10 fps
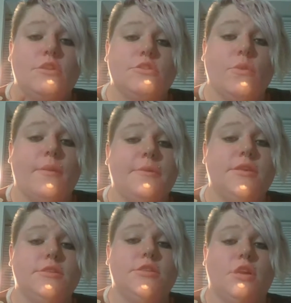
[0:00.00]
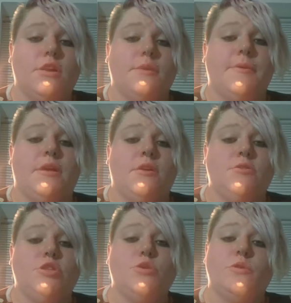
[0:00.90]
So I'm going to talk
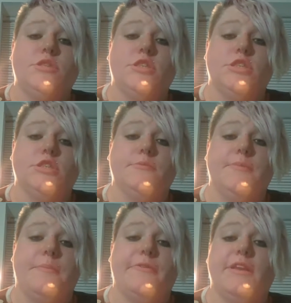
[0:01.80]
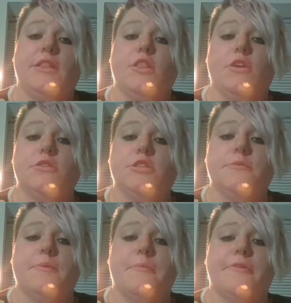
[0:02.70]
about short-term memory and
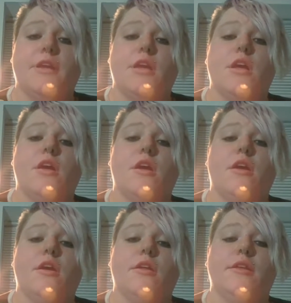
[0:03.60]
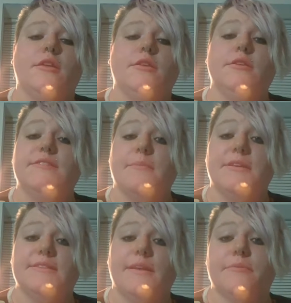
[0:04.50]
long-term memory and some
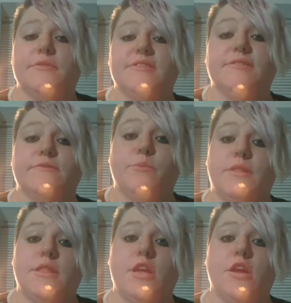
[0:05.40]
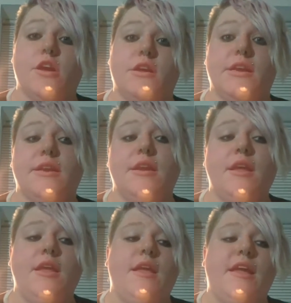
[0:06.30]
examples of what they are and
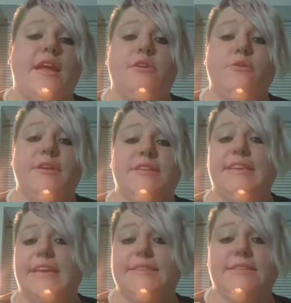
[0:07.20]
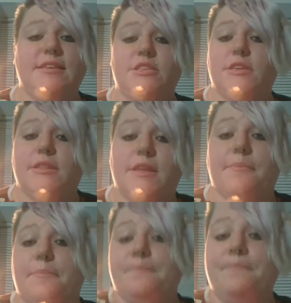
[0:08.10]
how you can test each of
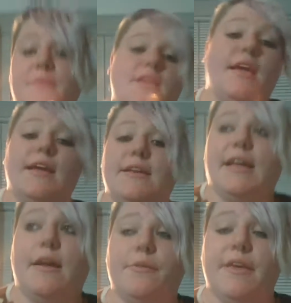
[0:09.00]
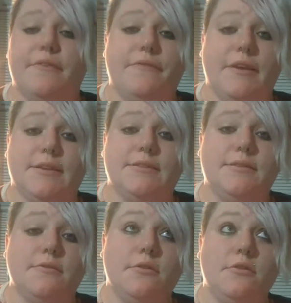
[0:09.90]
them and how they
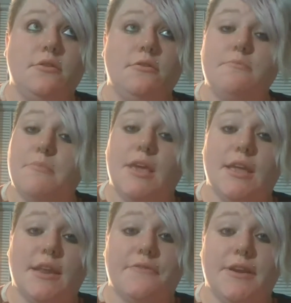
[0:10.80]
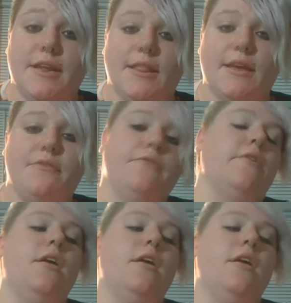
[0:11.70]
affect me in everyday life.